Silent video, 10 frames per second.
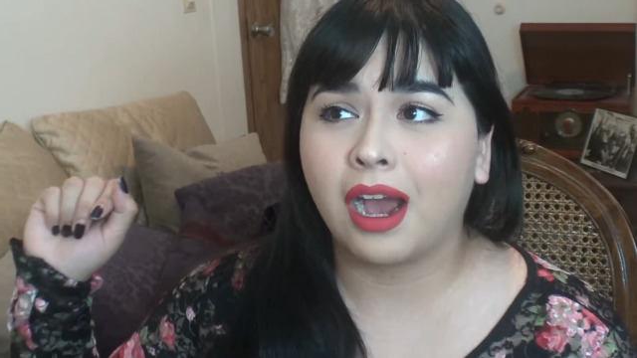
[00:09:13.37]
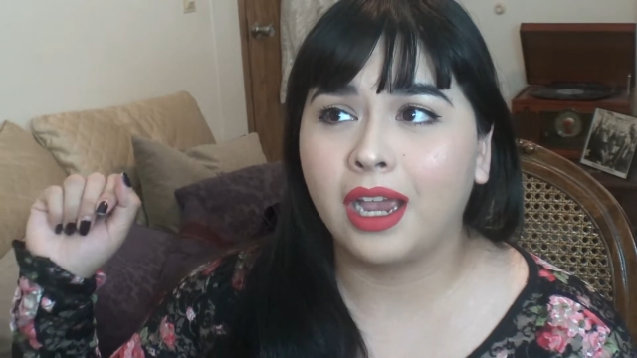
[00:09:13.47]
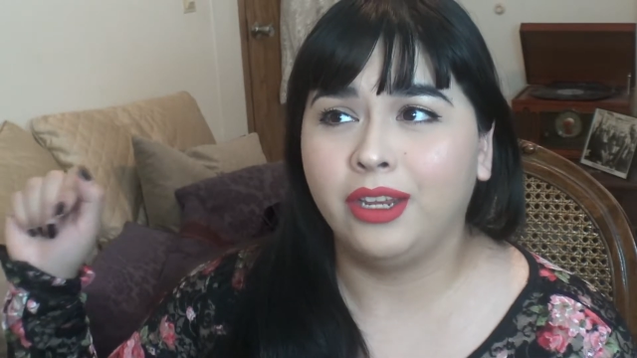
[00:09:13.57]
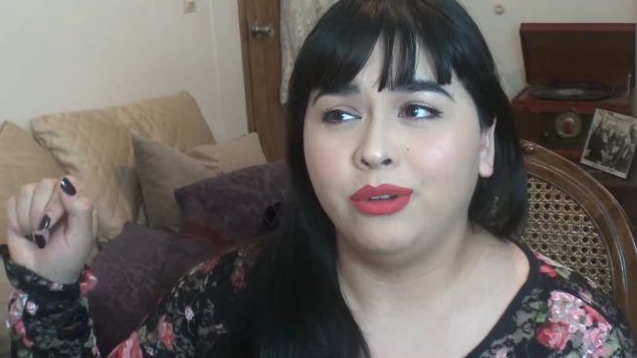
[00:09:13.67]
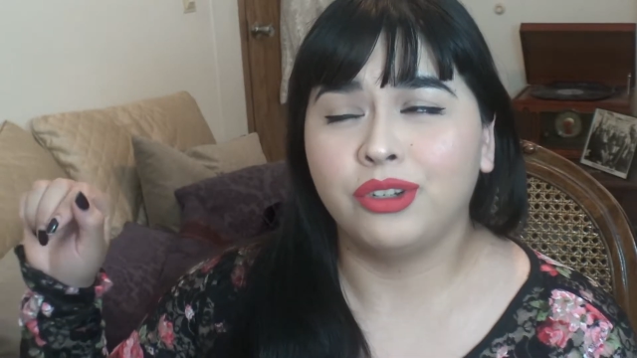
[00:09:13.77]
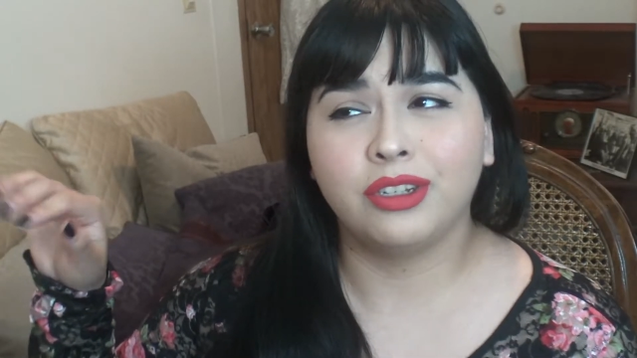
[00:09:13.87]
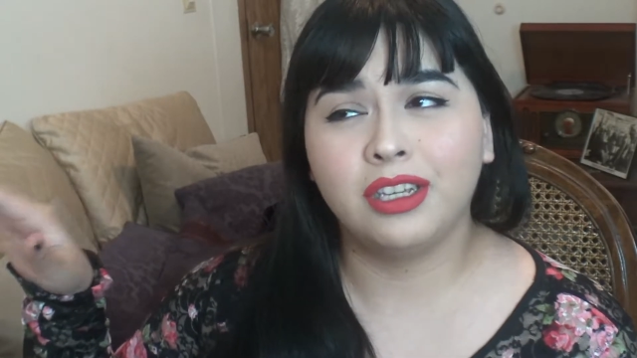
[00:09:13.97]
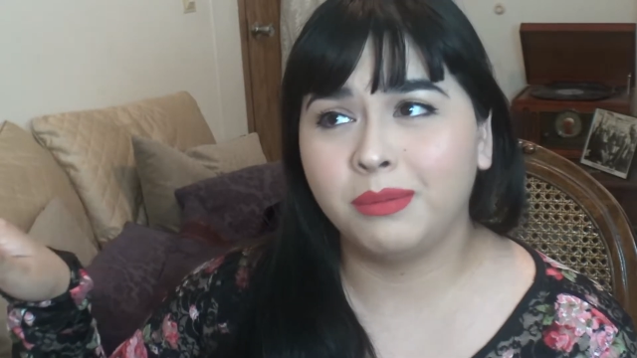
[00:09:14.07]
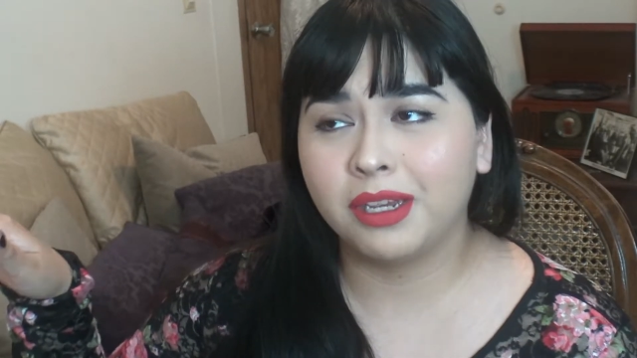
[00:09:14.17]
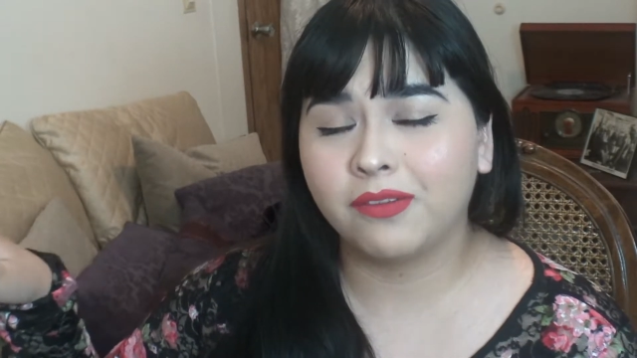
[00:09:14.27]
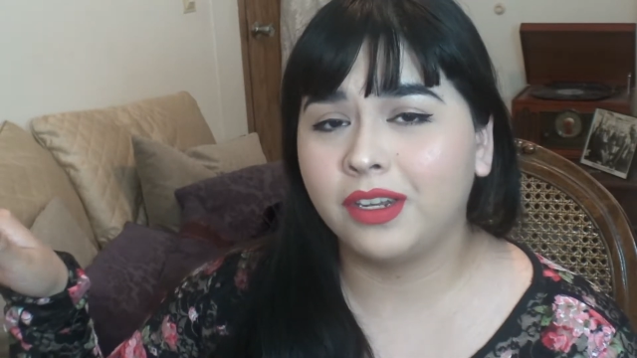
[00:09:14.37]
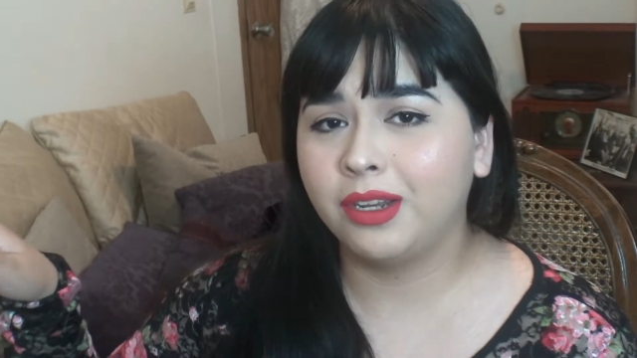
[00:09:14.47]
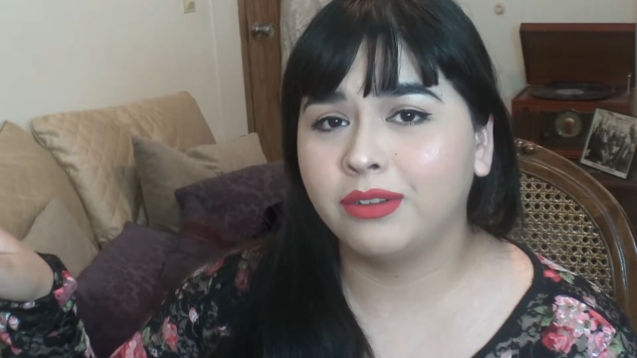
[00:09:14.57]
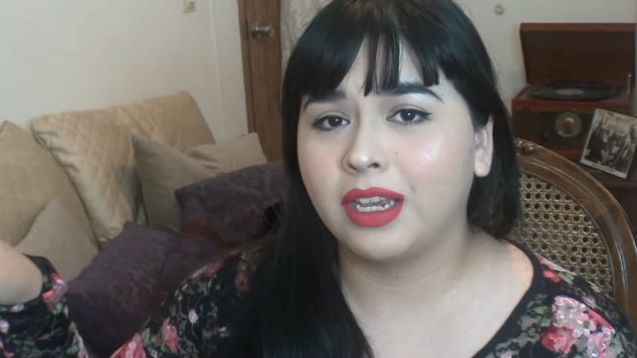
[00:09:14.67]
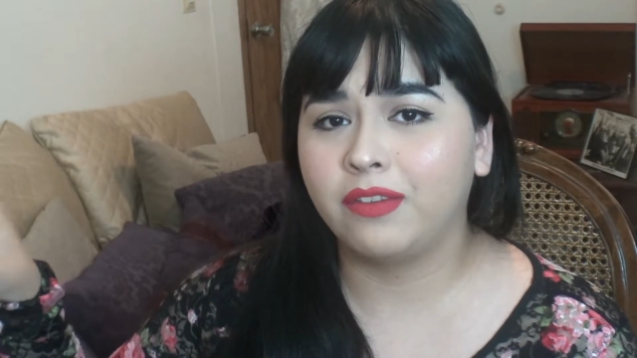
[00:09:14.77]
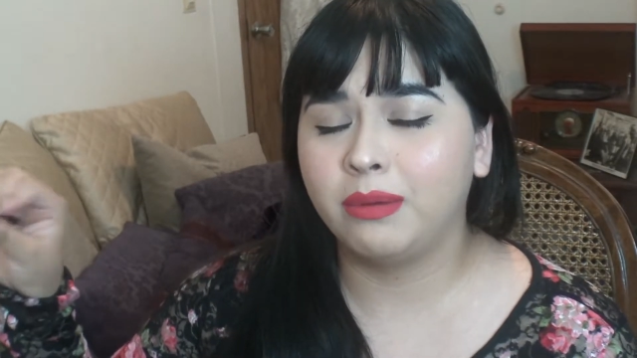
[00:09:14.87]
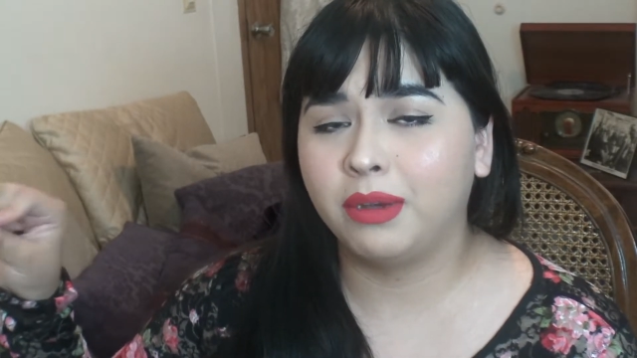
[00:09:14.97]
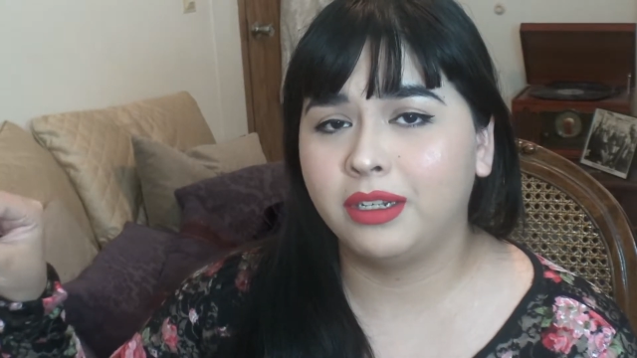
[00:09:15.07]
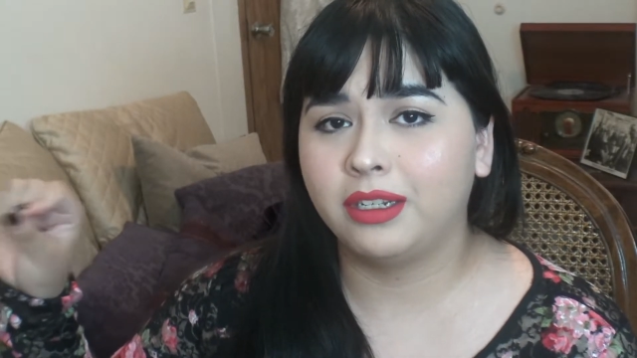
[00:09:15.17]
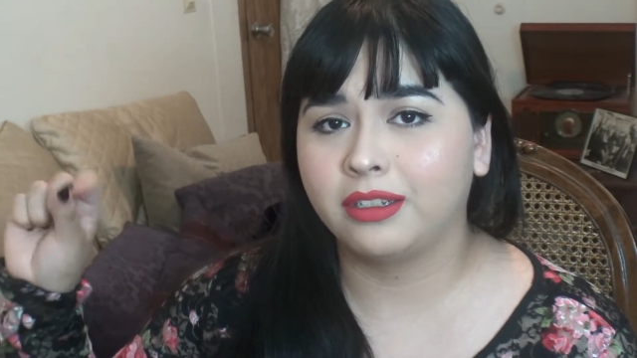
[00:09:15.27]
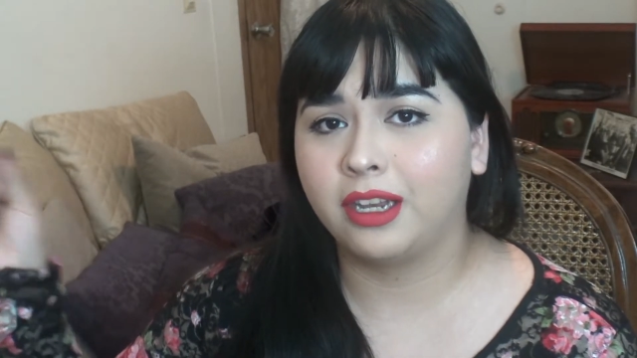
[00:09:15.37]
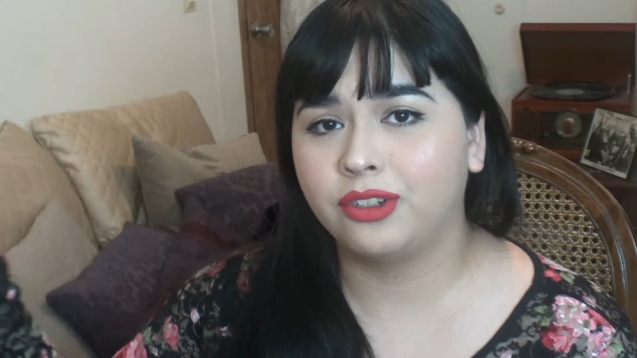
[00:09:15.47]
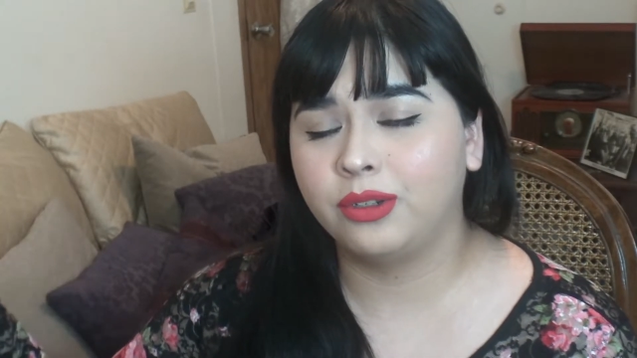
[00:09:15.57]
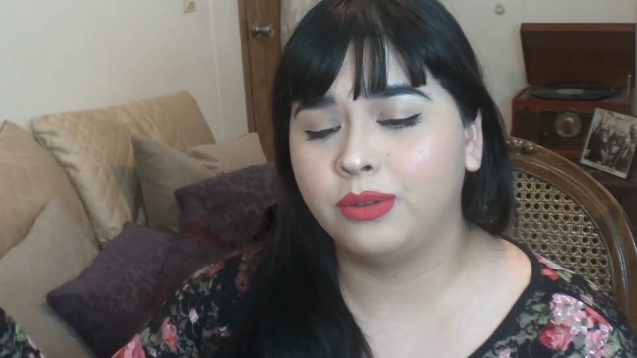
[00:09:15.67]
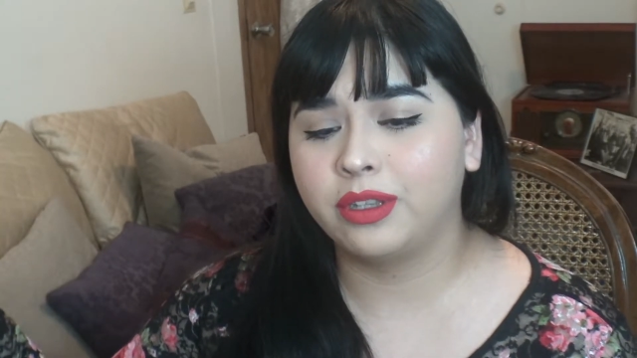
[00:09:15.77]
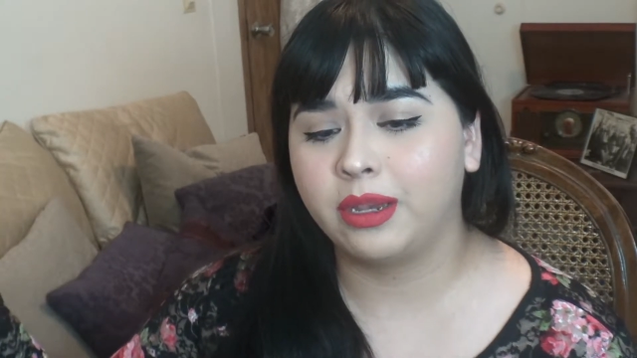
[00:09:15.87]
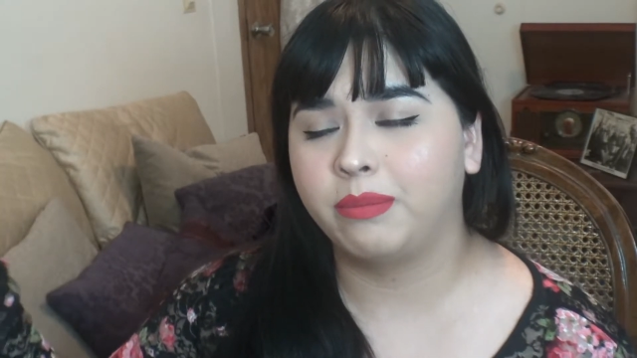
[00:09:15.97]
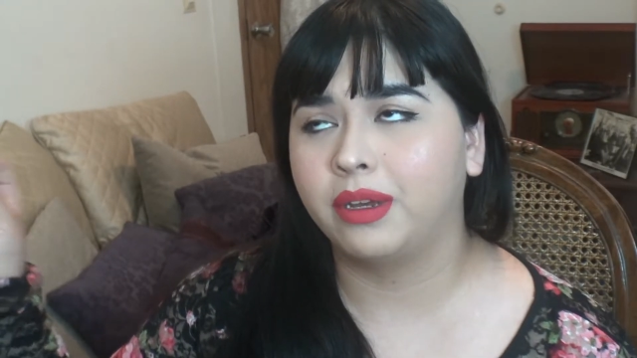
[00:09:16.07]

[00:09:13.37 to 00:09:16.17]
I usually make videos every Monday/Tuesday,